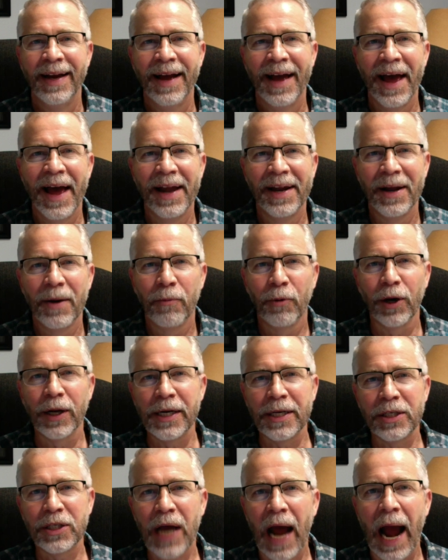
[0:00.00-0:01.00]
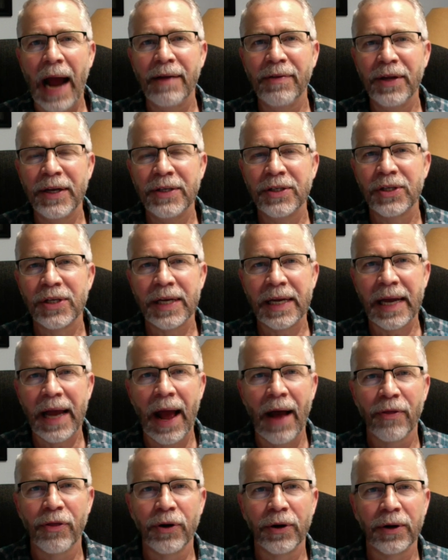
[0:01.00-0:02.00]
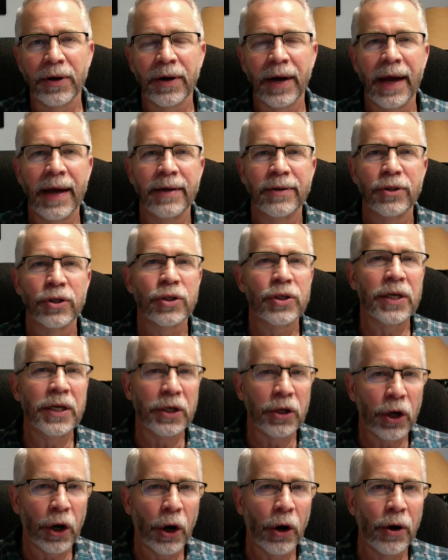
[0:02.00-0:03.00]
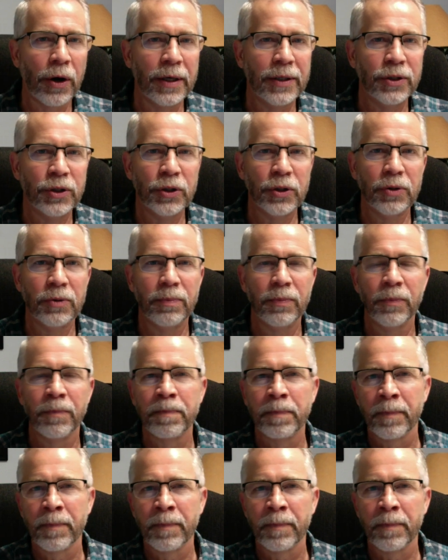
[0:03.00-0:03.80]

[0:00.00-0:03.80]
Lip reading: And we're going to tie these together and just encourage you.